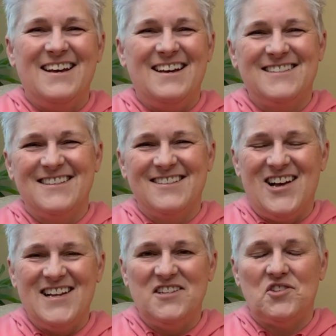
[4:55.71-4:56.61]
as the
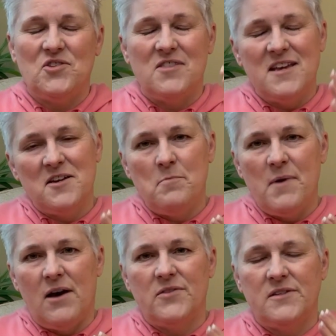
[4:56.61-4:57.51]
client to think
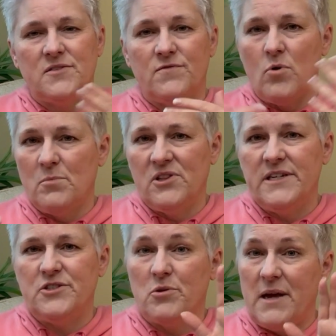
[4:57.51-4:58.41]
about this
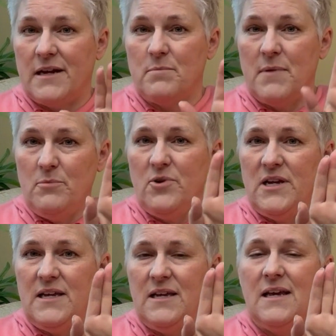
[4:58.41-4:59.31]
formerly traumatic
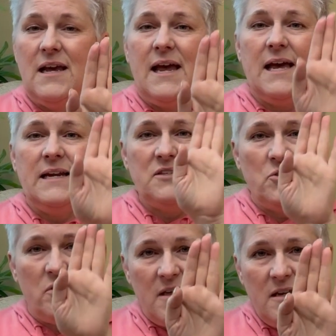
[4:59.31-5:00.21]
memory. And as
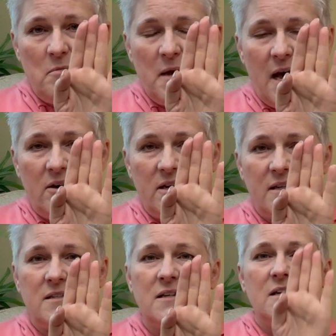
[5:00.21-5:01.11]
you think about
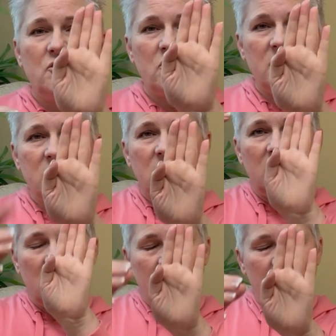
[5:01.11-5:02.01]
it, just
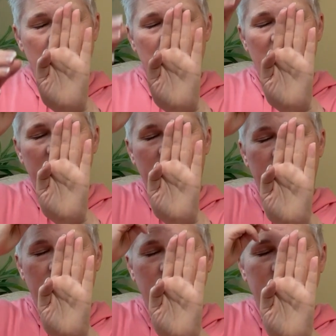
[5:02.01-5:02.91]
think about it
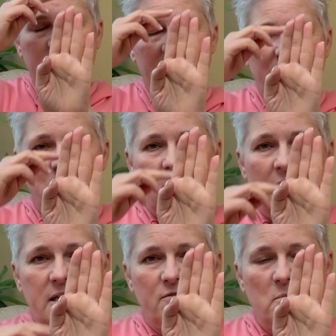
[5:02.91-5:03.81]
and then scan your
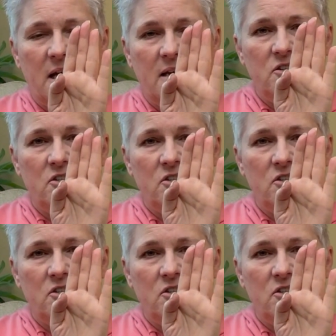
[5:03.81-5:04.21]
body from head to